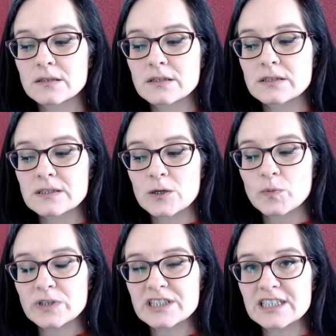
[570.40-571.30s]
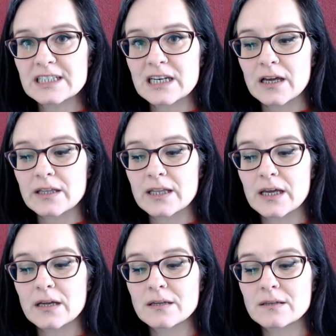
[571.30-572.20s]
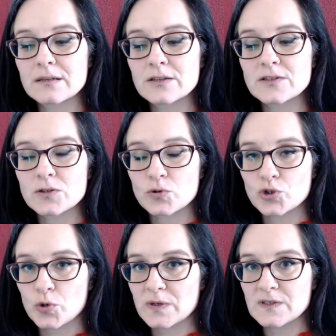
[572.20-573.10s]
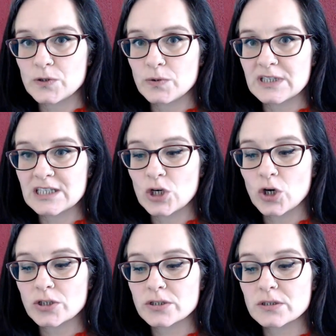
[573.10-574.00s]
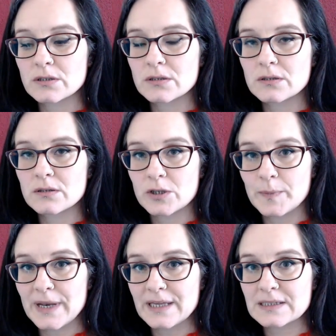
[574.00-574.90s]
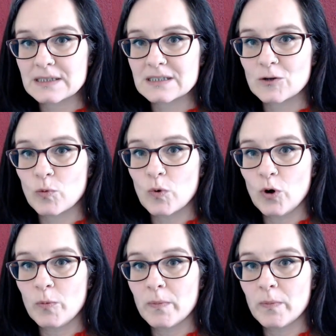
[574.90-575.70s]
Someone did lie there, so sure as you did not. The place is still warm."